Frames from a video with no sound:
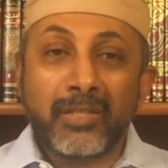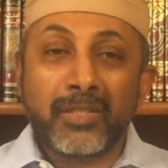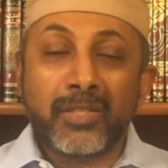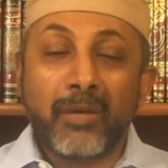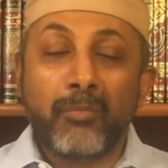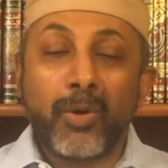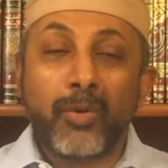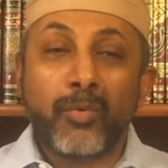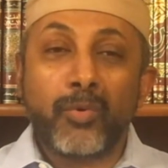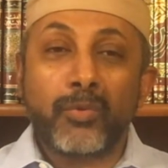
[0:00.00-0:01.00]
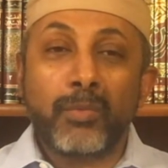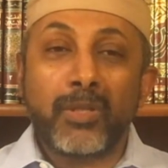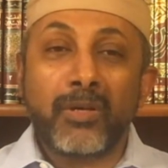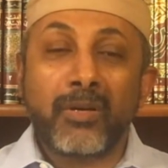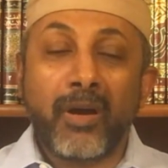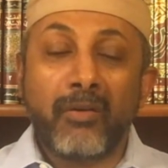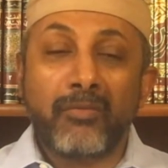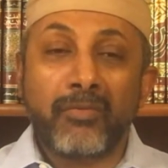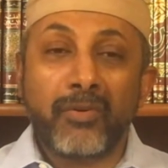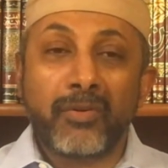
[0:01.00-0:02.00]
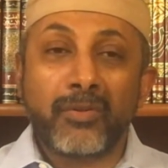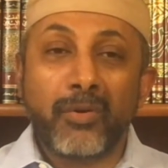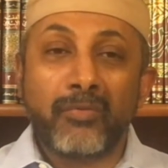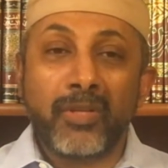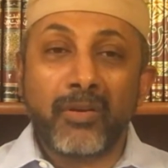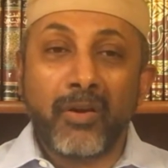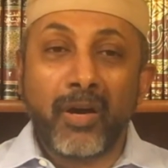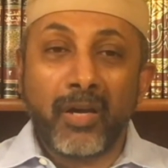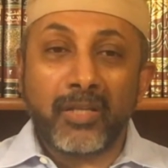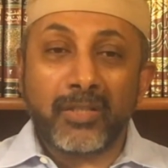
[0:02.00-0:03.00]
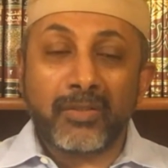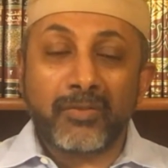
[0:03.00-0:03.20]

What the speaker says: someone who would be the comfort of their eyes.